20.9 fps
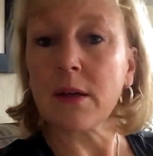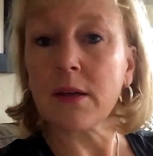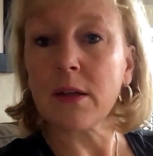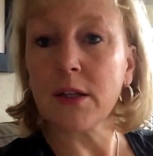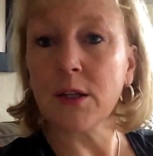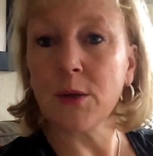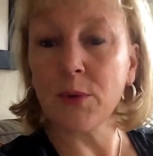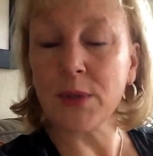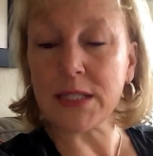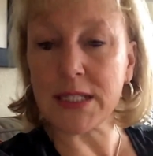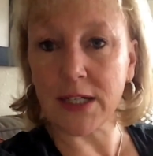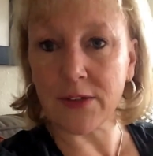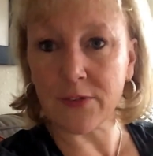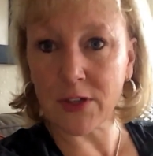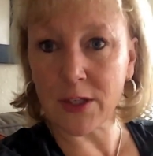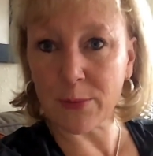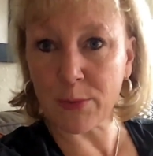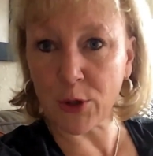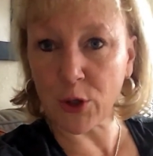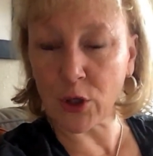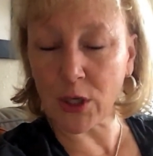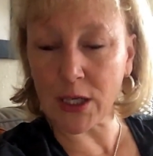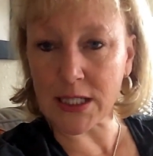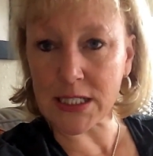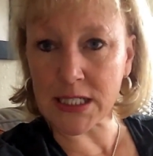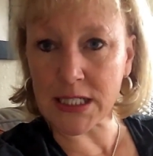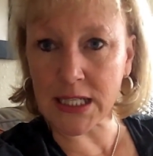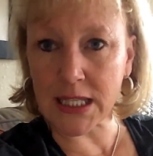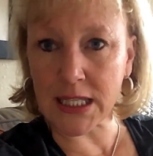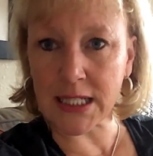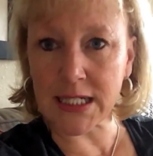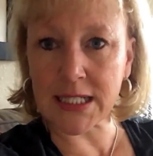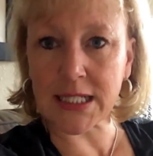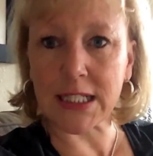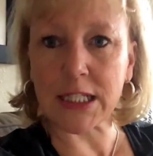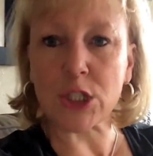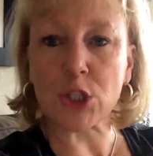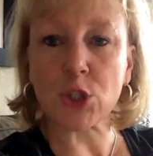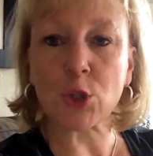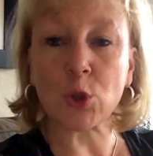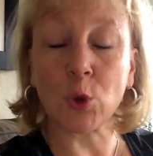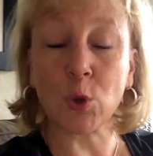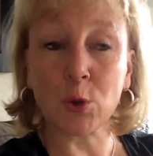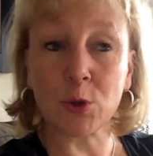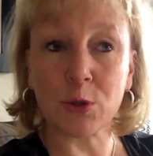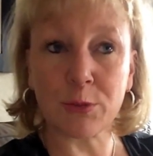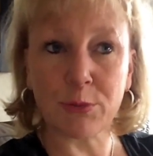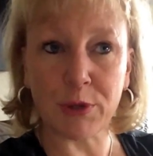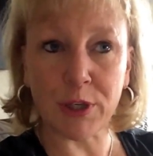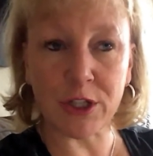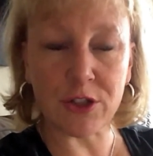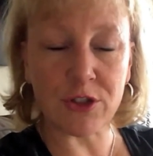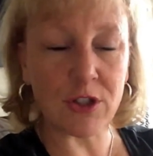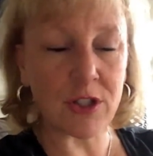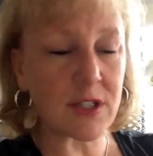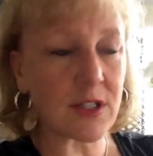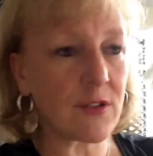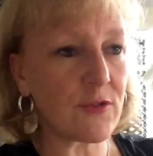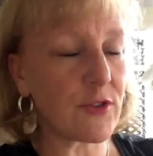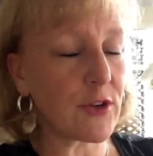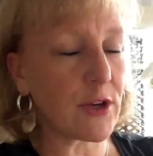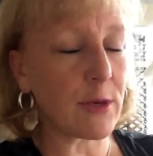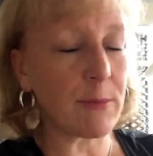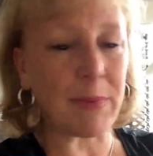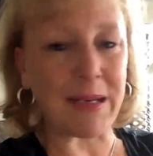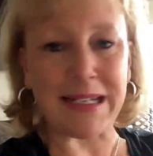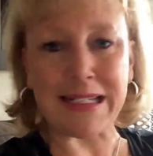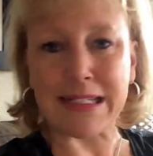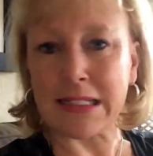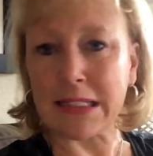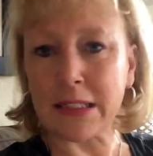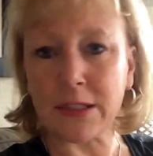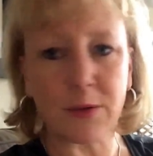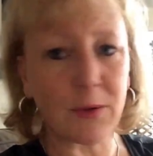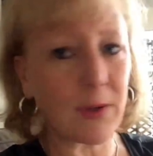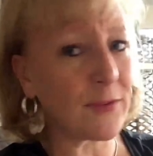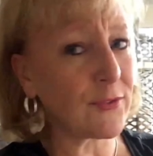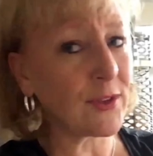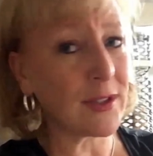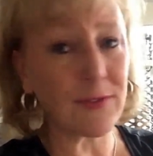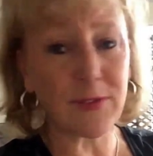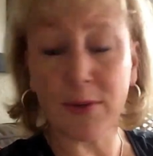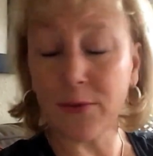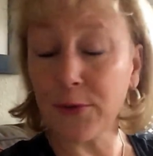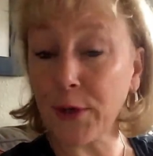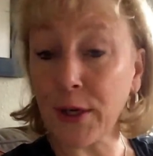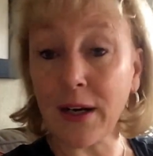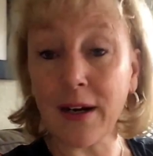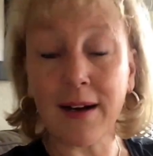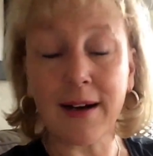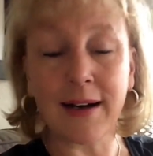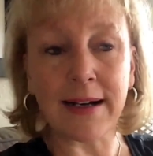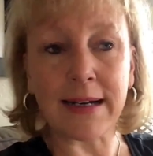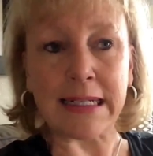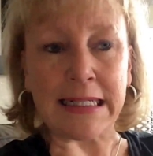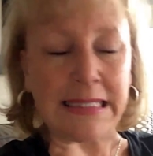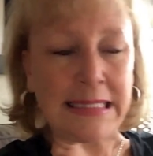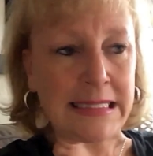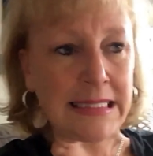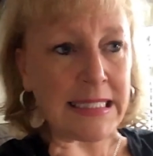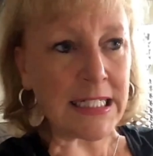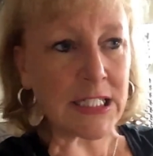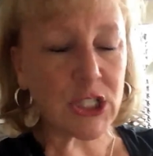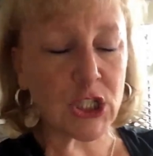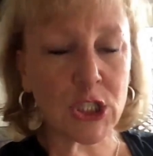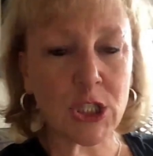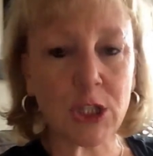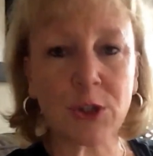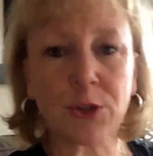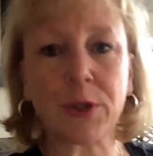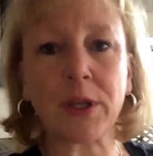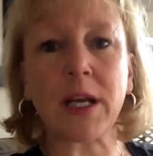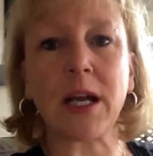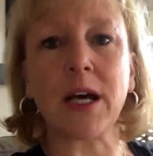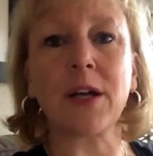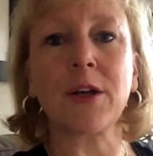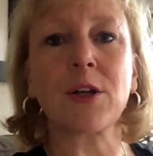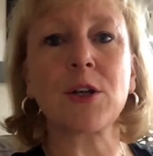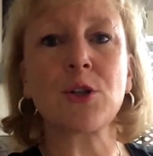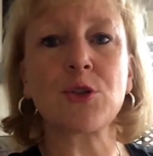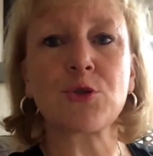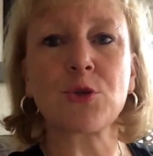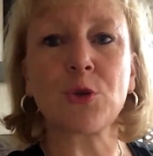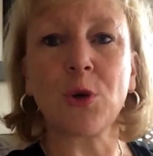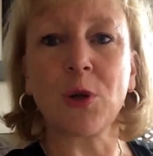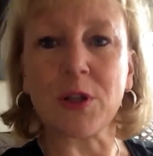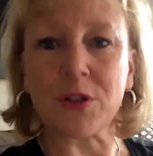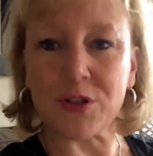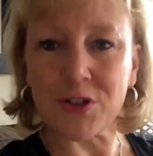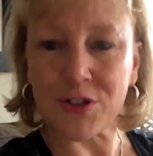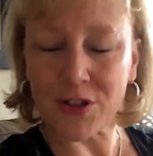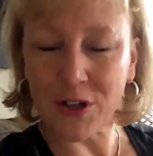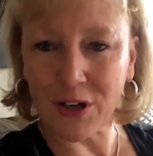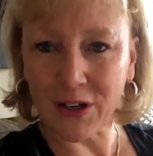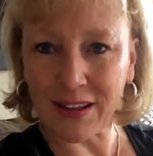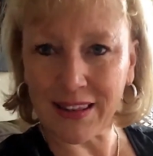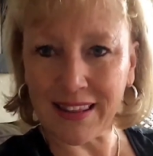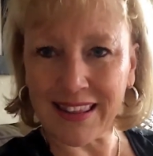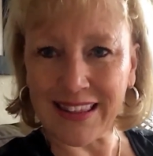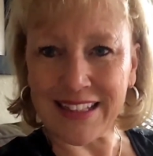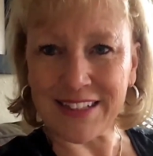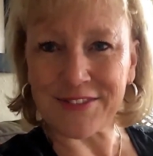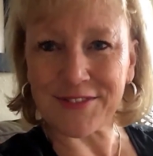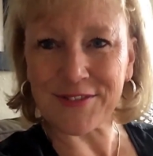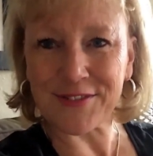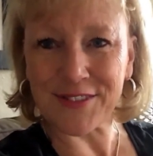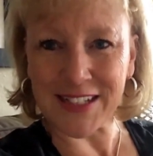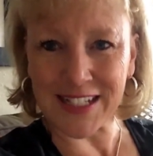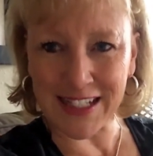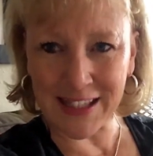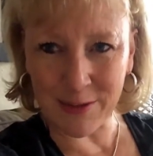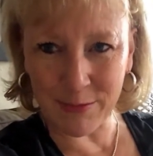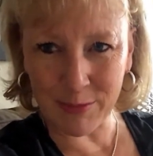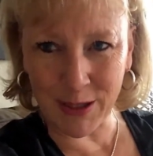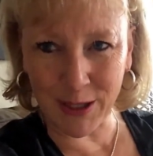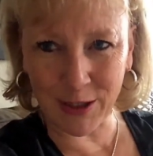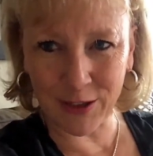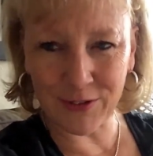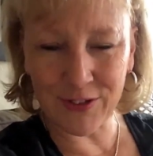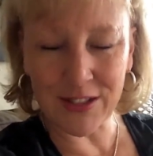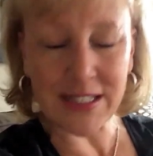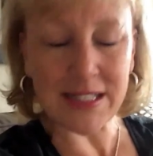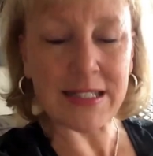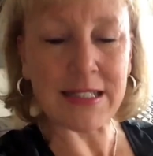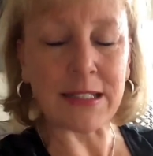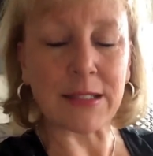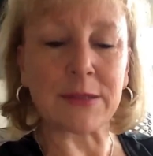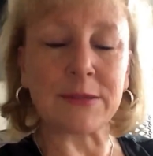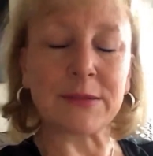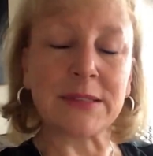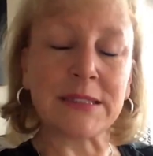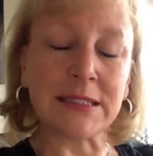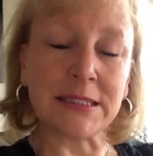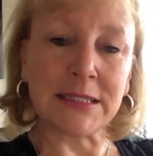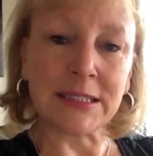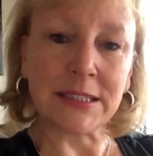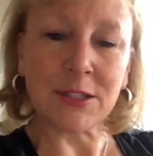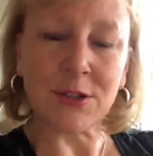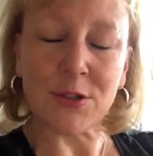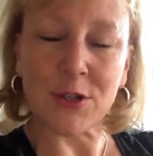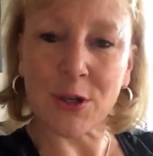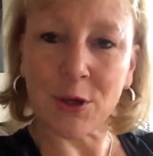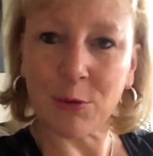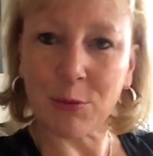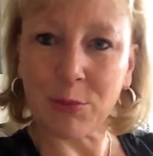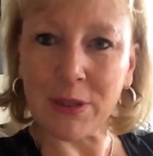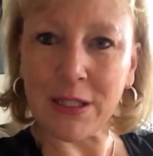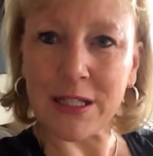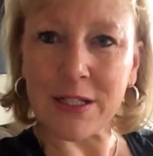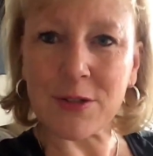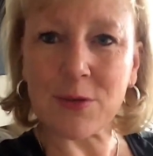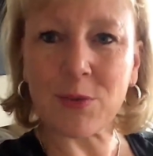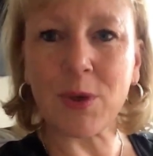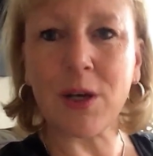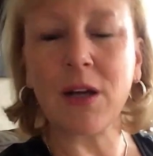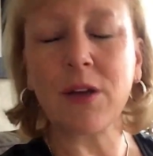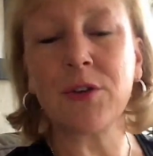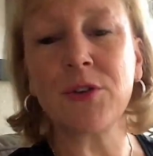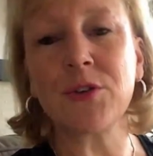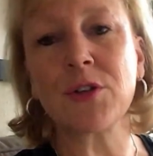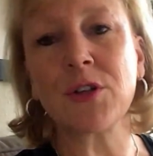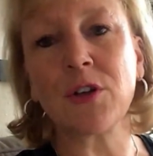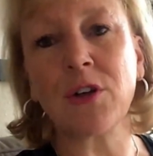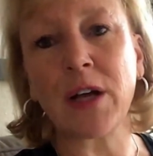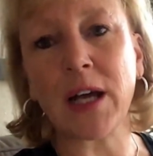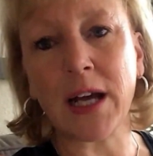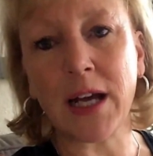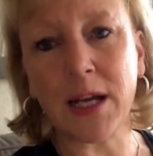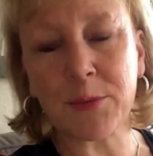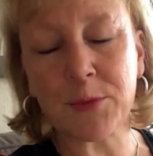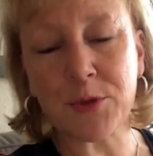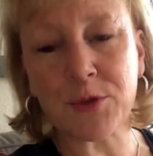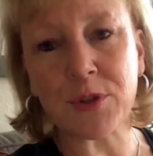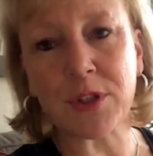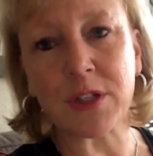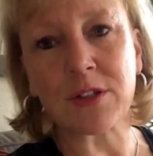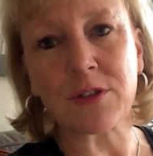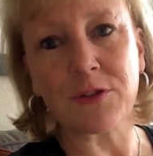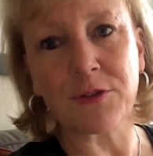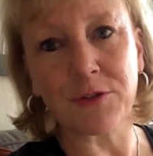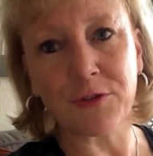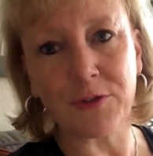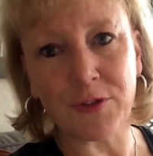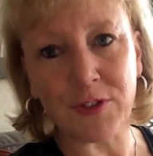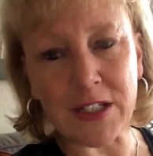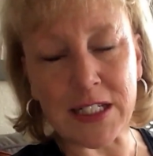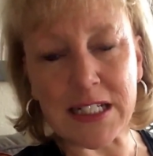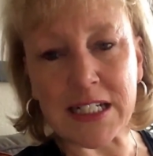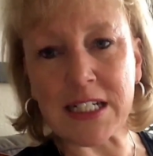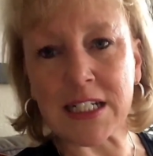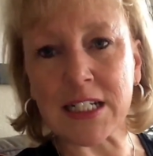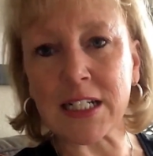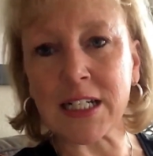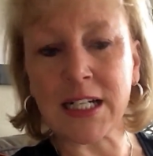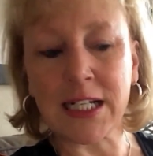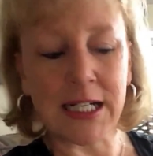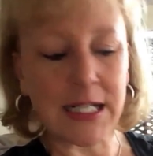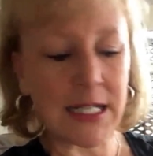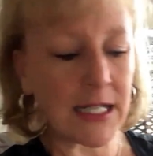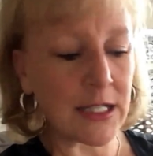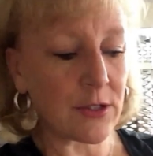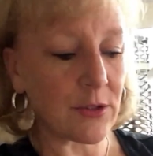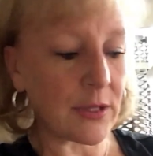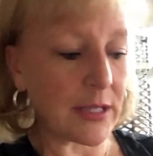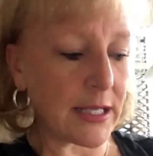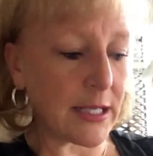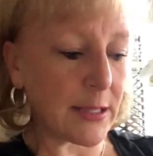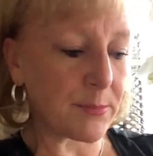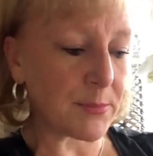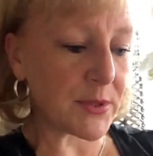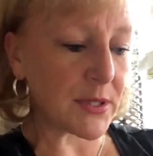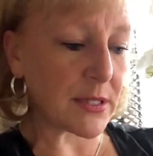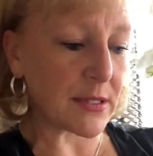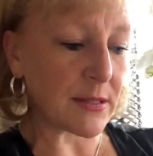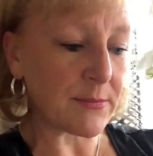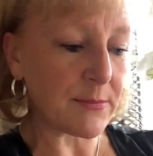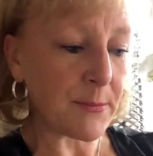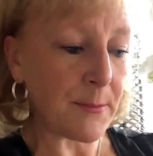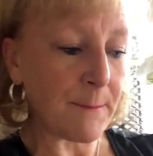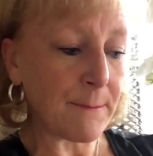you would definitely progress into things like shoulder bridge. That's the very basic. You don't have to lift up very high. Just learning how to control and start lifting the pelvis. So using obliques well, using your hamstrings, your feet, your hips.